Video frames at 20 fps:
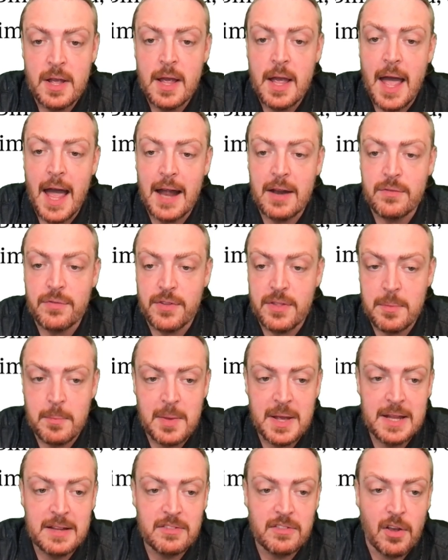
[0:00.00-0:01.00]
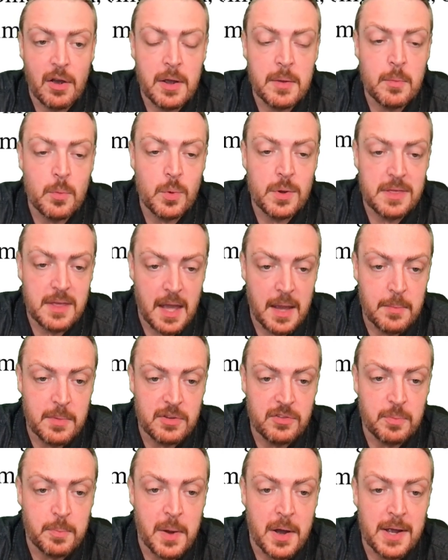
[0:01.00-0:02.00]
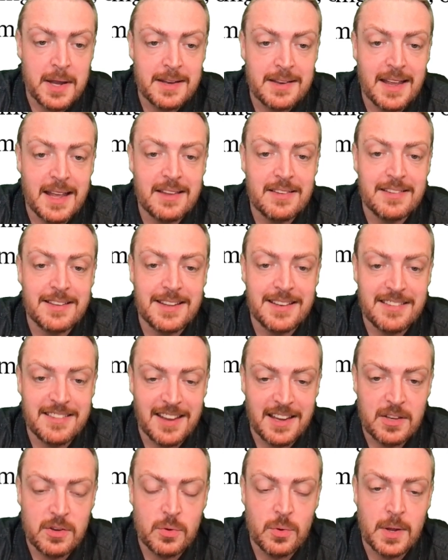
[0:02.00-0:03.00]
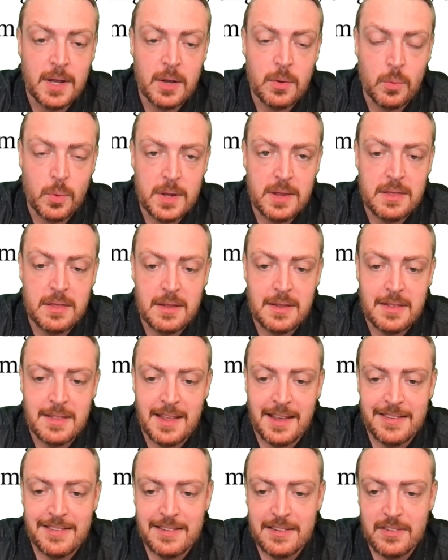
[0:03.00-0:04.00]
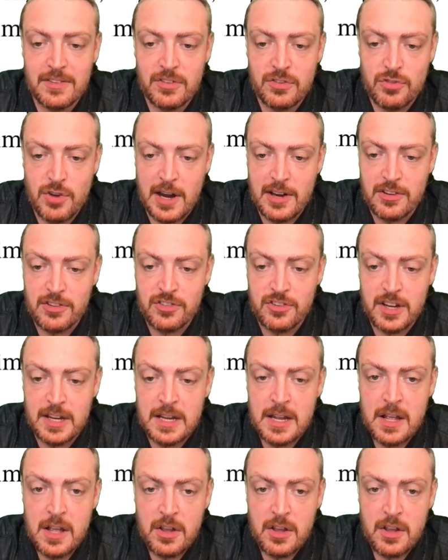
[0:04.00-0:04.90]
And for the meantime, with ImageBind, it's continuing with this strategy.